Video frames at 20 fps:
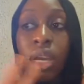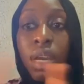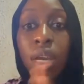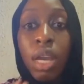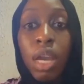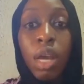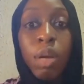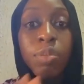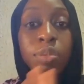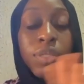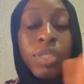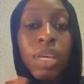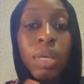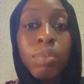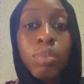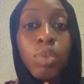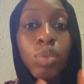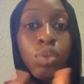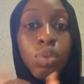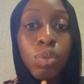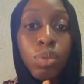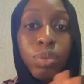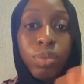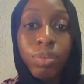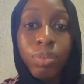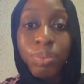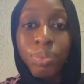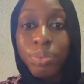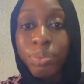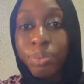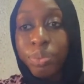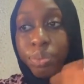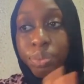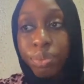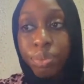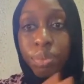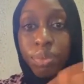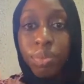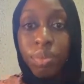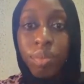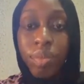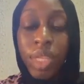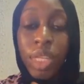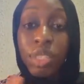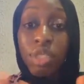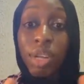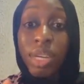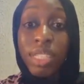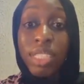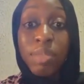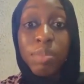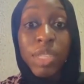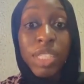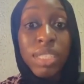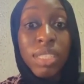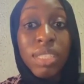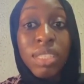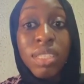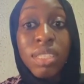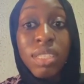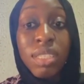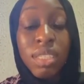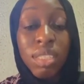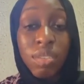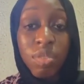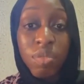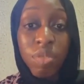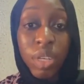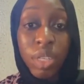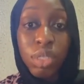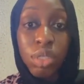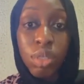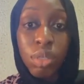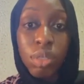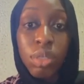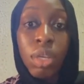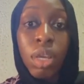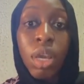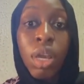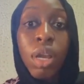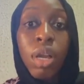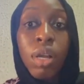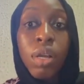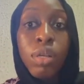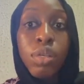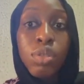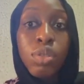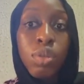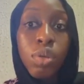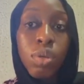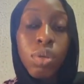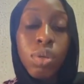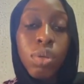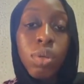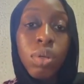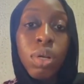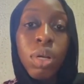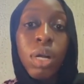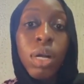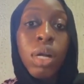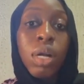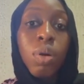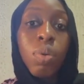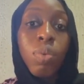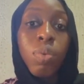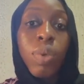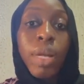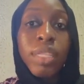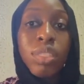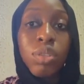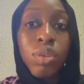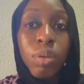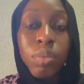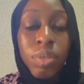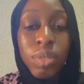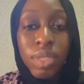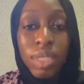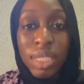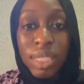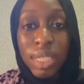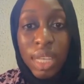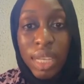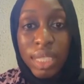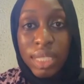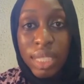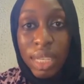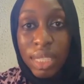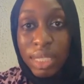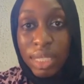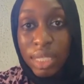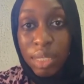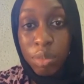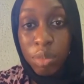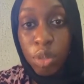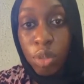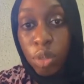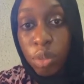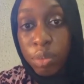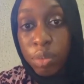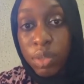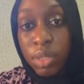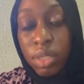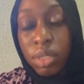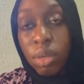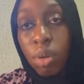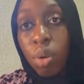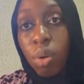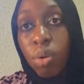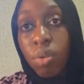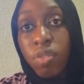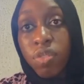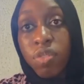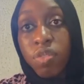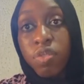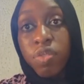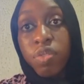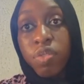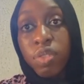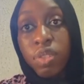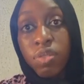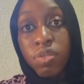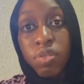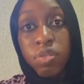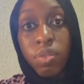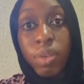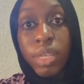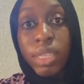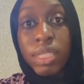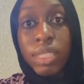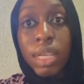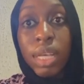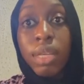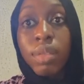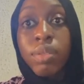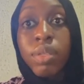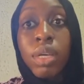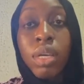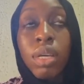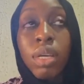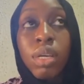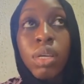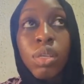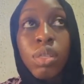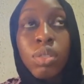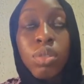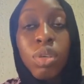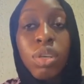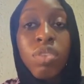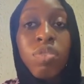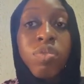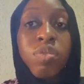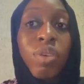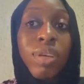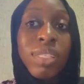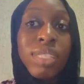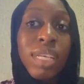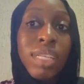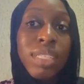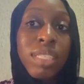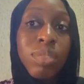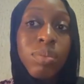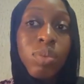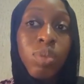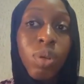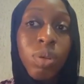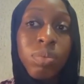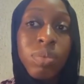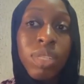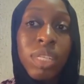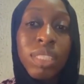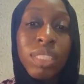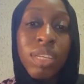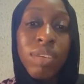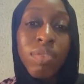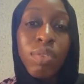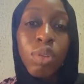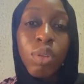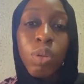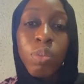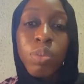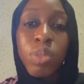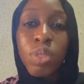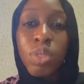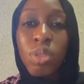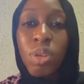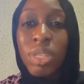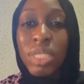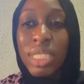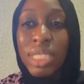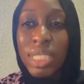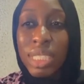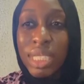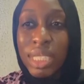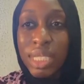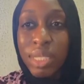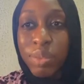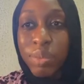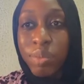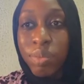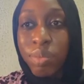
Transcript: helps them to transmit this infection. So when it comes to the signs and symptoms of influenza, so influenza symptoms, they develop suddenly,